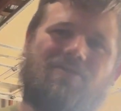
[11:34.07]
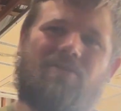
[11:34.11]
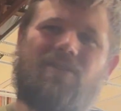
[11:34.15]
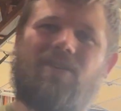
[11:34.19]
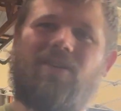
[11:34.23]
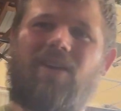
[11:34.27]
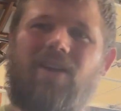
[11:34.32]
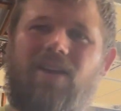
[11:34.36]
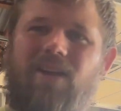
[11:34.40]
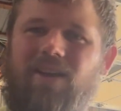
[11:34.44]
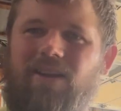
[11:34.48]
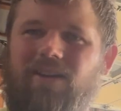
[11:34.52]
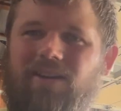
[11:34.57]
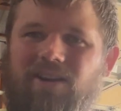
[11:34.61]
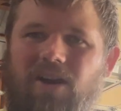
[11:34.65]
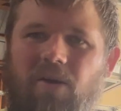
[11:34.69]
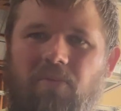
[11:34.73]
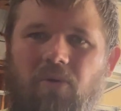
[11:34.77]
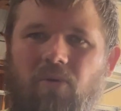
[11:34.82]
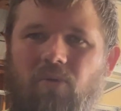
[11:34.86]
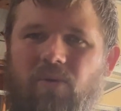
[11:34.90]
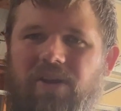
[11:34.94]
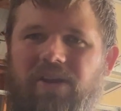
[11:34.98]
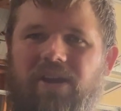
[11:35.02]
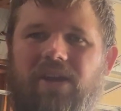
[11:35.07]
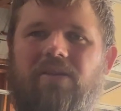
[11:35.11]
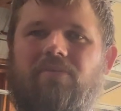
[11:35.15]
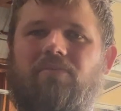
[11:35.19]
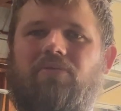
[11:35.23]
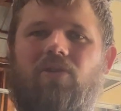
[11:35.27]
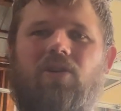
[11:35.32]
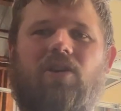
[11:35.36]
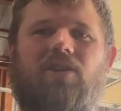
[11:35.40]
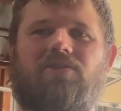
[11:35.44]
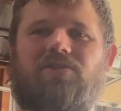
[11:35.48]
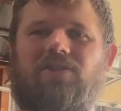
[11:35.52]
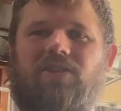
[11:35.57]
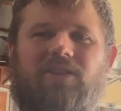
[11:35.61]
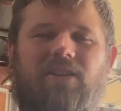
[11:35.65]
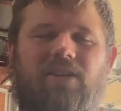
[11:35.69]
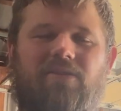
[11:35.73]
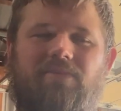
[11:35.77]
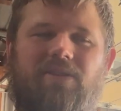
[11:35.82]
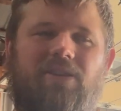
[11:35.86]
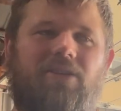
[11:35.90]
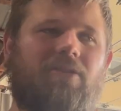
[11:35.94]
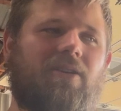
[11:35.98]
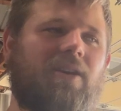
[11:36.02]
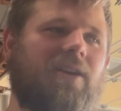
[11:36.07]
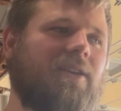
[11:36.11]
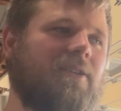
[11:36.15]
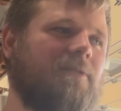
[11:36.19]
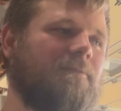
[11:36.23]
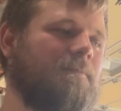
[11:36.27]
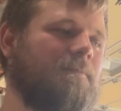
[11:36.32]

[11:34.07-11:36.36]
a couple weekend project, that'd be great.